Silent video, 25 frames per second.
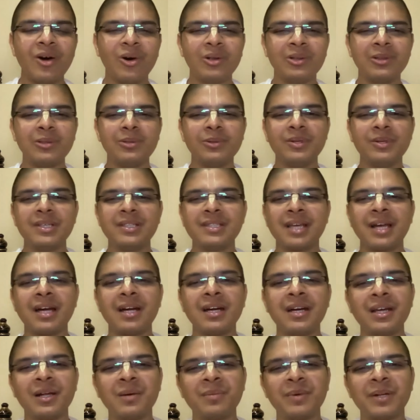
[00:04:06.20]
Although he is
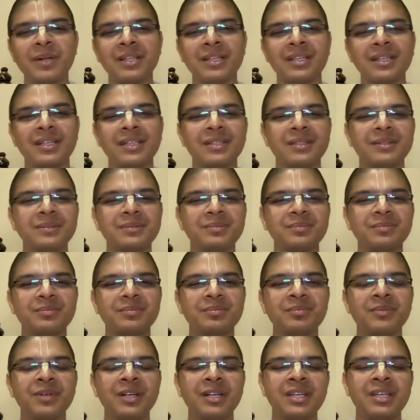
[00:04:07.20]
elder brother,
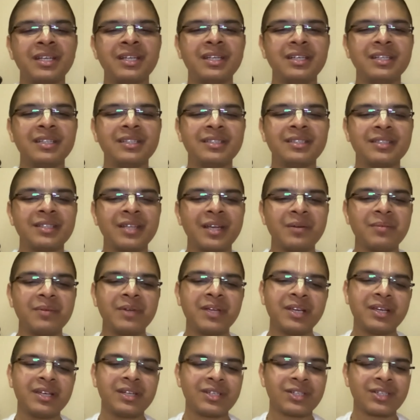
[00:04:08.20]
but he is
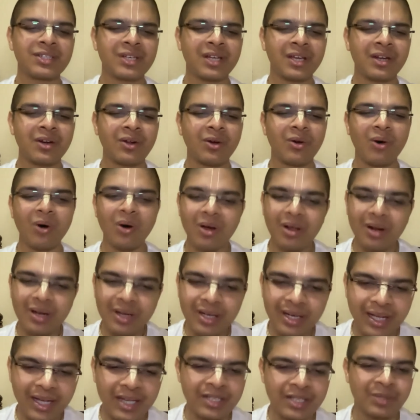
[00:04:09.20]
serving Krishna in
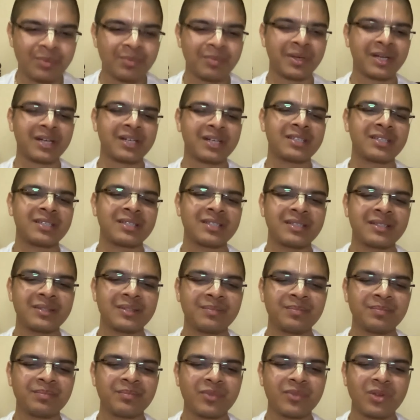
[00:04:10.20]
all aspects.
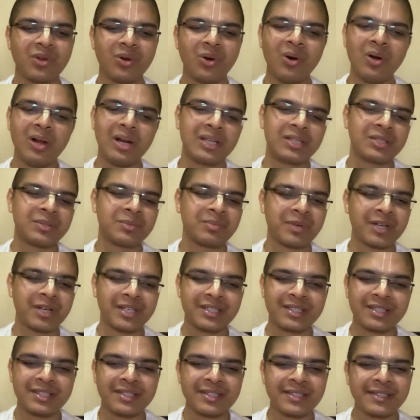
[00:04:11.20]
All
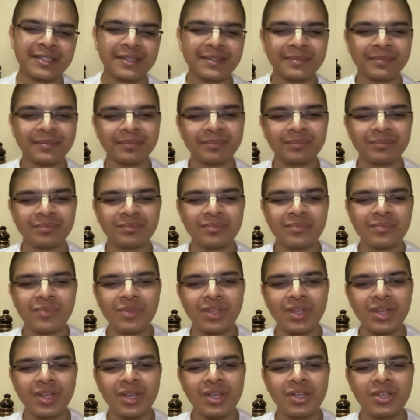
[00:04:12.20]
aspects.
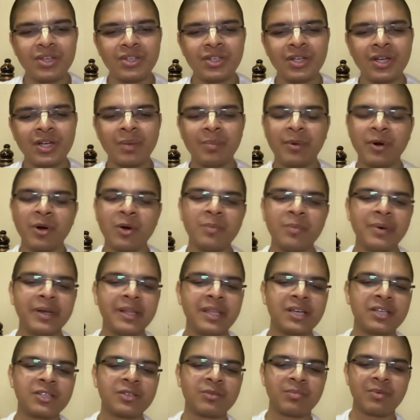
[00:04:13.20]
Srila
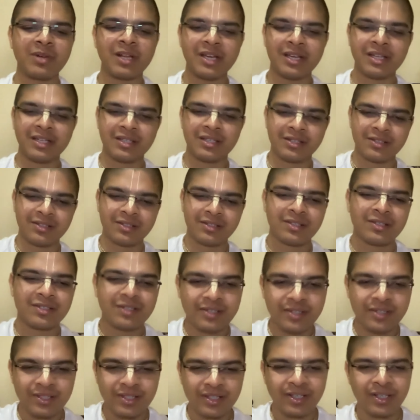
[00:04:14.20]
Prabhupada explains
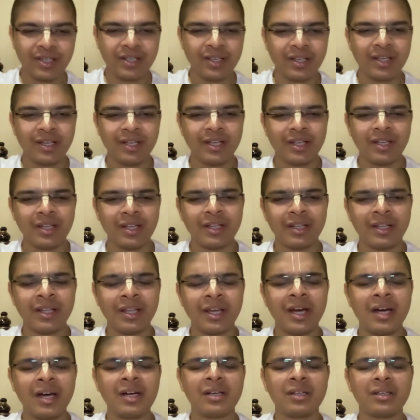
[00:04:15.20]

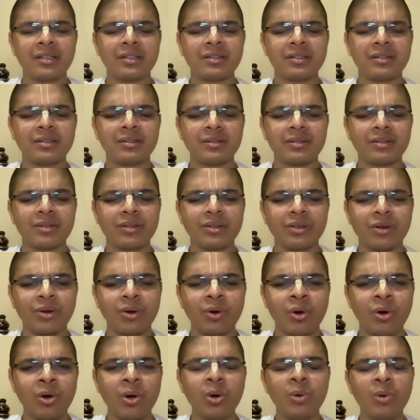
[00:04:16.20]
that
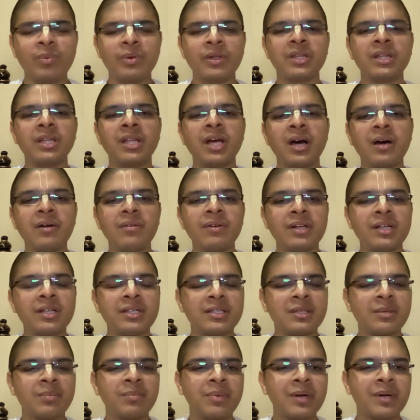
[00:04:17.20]
Golok Vrindavan
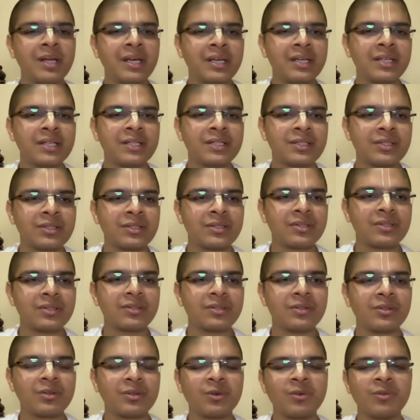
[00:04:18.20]
is a place
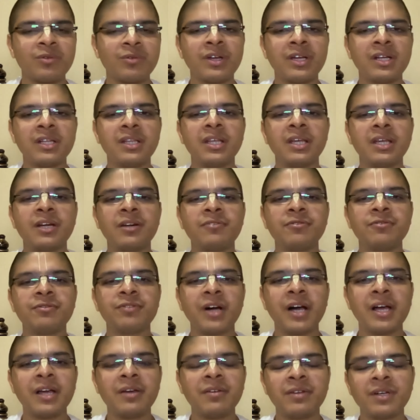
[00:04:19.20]
where there are
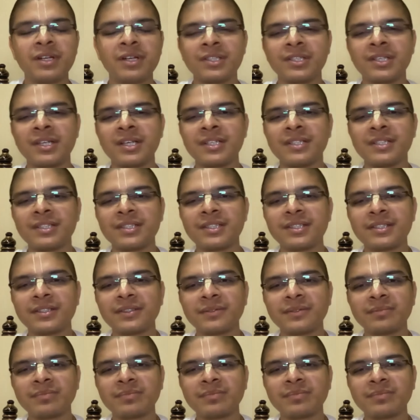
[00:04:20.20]
five rasas.